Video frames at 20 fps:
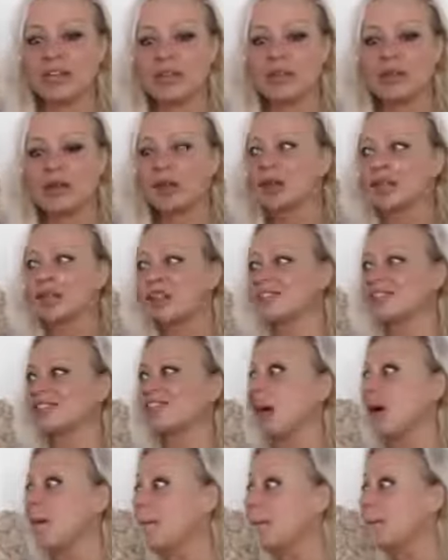at the
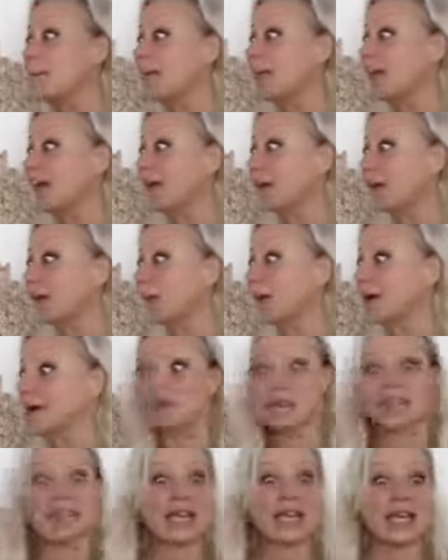sum that came
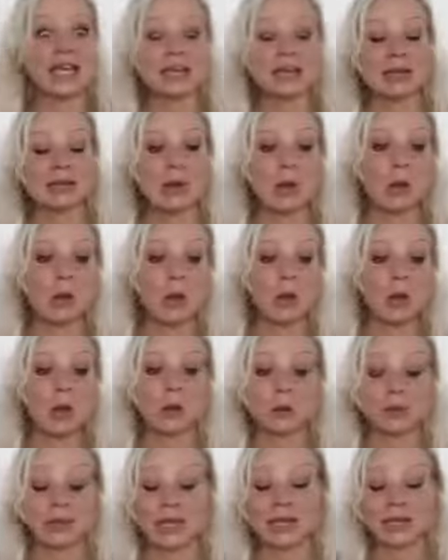out at the end, and I'm like,
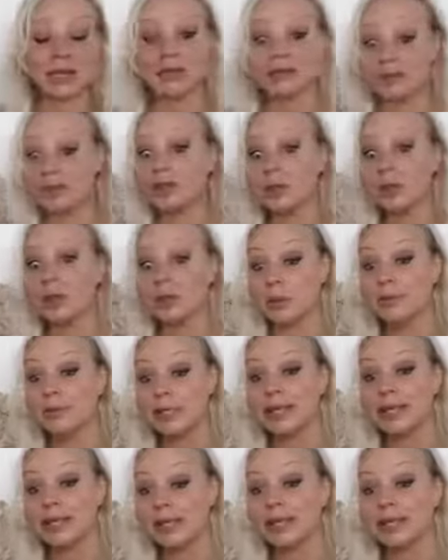whoa, that's a lot of
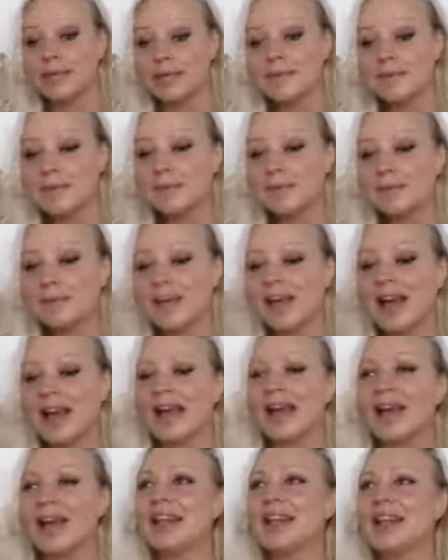money,
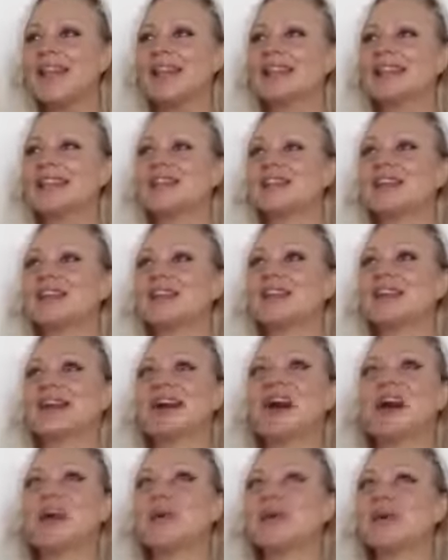and so I was like,
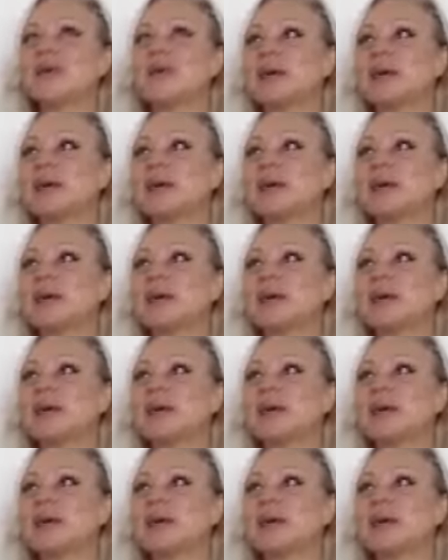how do I